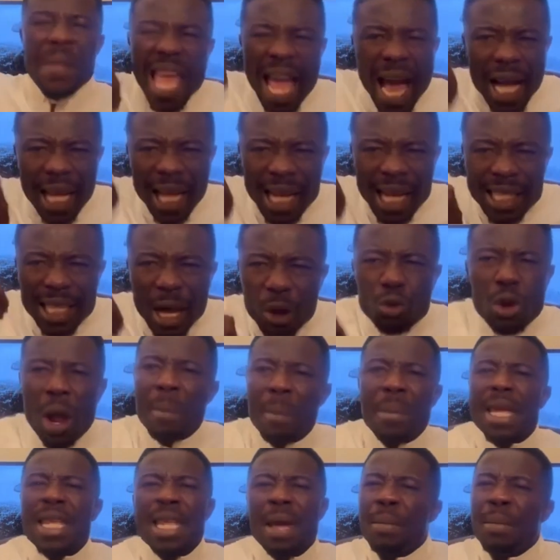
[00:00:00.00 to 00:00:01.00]
Casacra
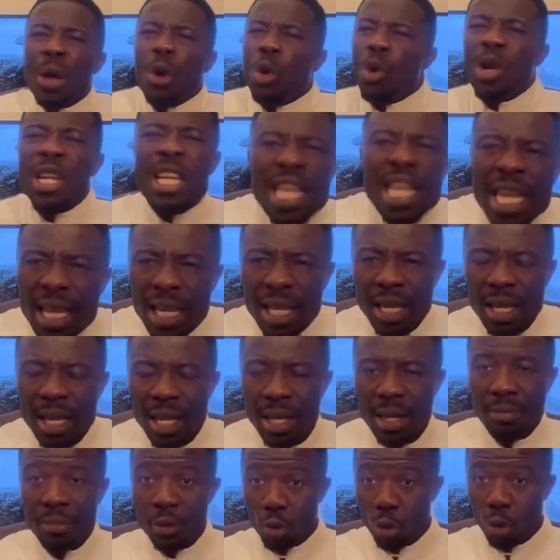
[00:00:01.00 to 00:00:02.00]
Minimuni,
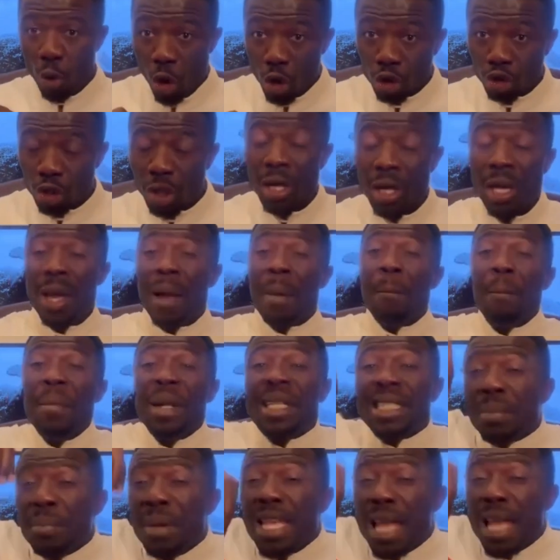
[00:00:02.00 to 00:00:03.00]
because
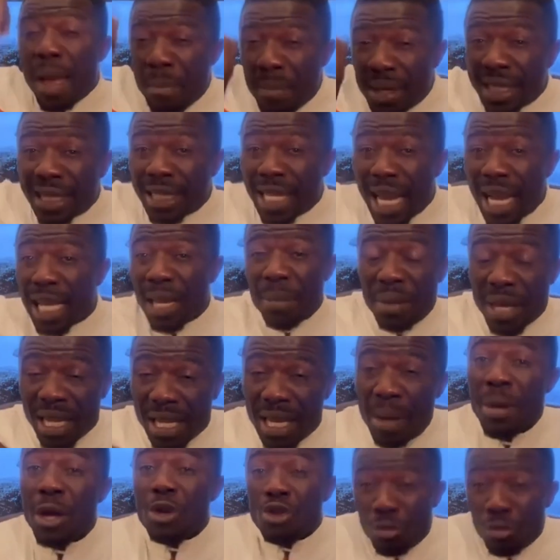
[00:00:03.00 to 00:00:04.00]
meet me a mistake be no
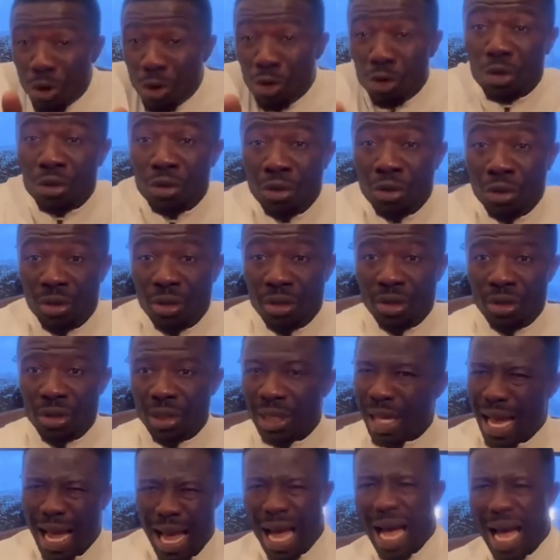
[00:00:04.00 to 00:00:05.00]
minimum.
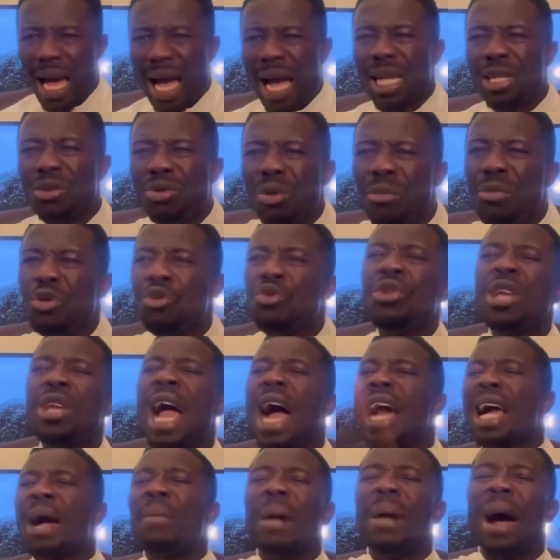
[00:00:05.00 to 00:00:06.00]
So, I do mean who
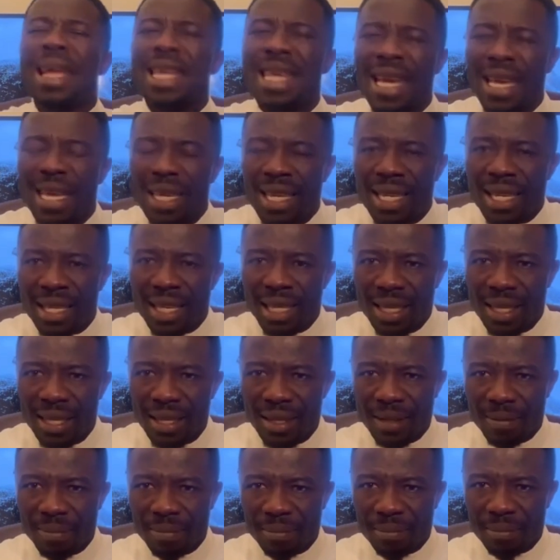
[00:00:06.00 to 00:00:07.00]
young come on yet.
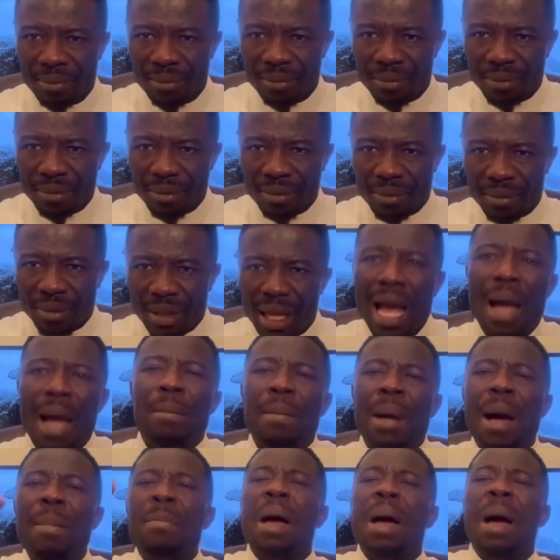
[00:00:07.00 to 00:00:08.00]
A
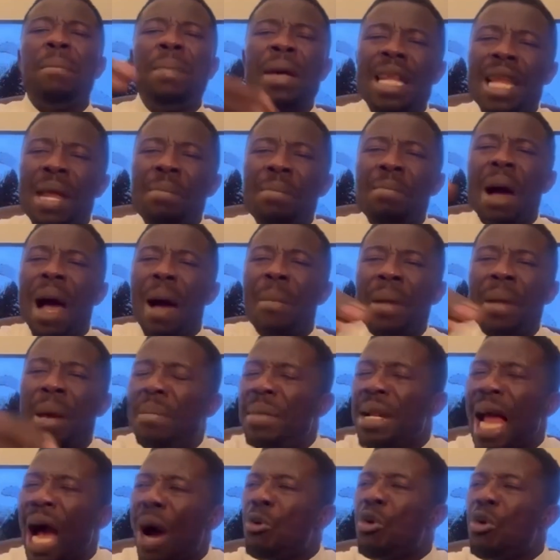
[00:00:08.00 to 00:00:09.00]
member being my
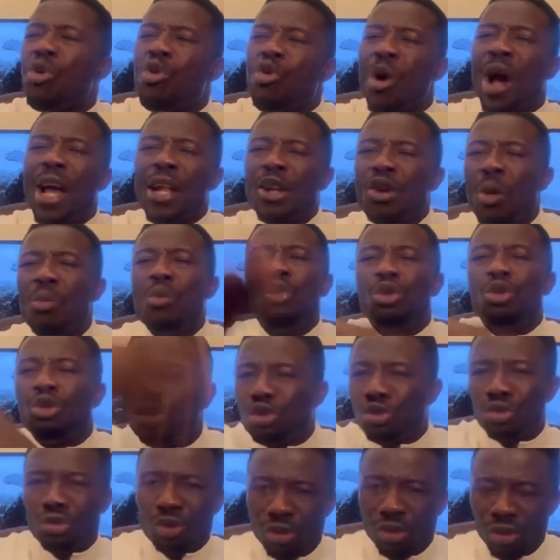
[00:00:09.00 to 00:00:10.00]
baby, I will and no moose.
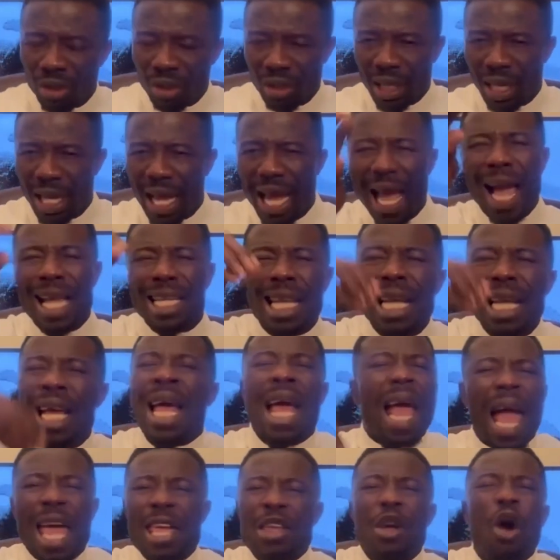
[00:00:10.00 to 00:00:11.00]
Aye,
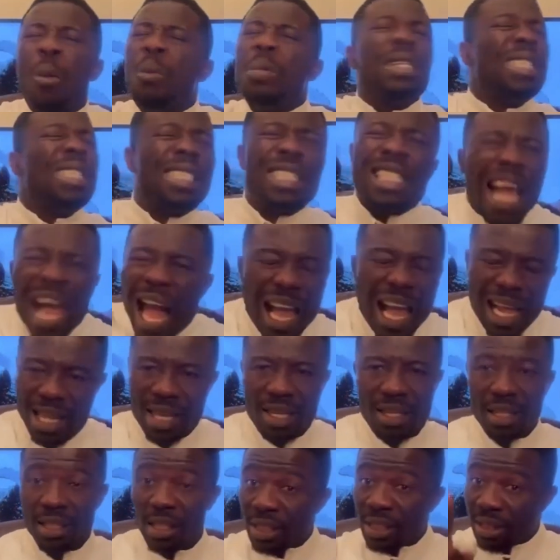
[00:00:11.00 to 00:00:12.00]
almost ya.
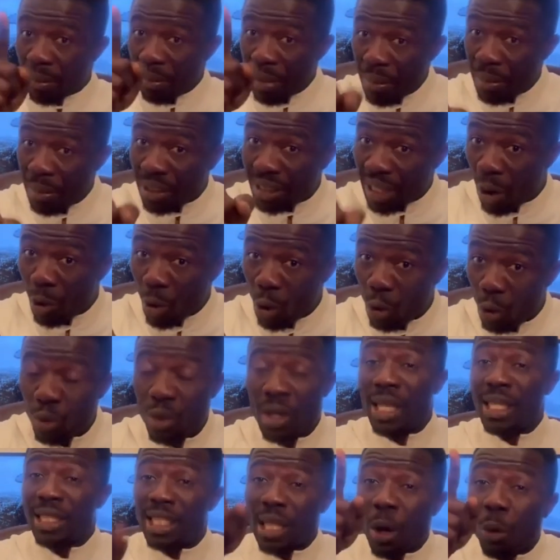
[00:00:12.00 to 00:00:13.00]
Until some maybe so.
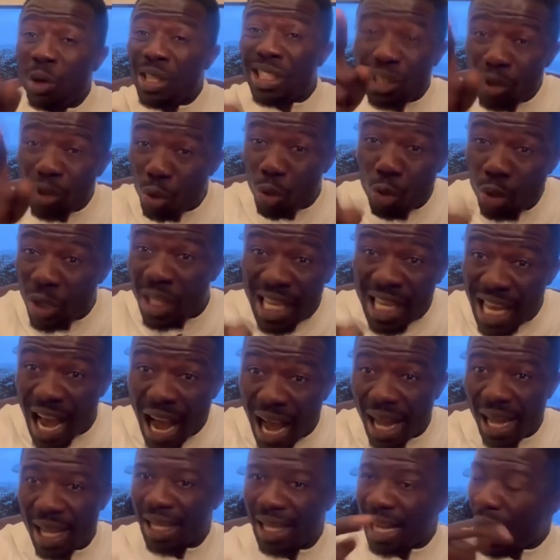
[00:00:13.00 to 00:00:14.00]
So what do you
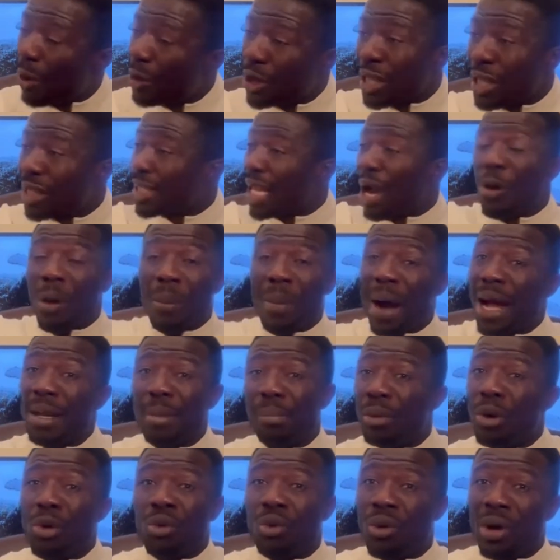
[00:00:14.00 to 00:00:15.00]
dear? Countless our banning
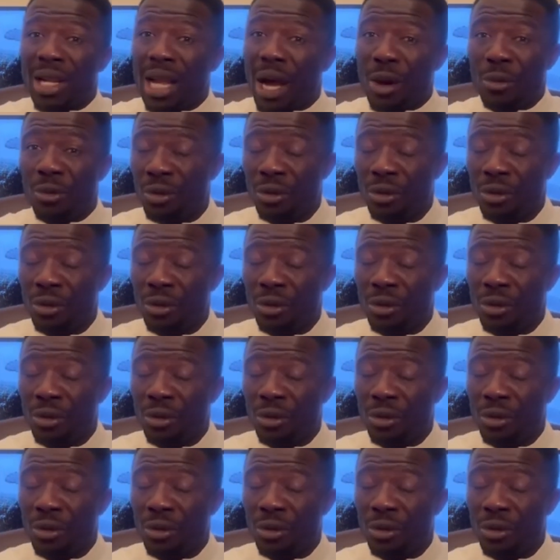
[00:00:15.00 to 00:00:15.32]
punk or down.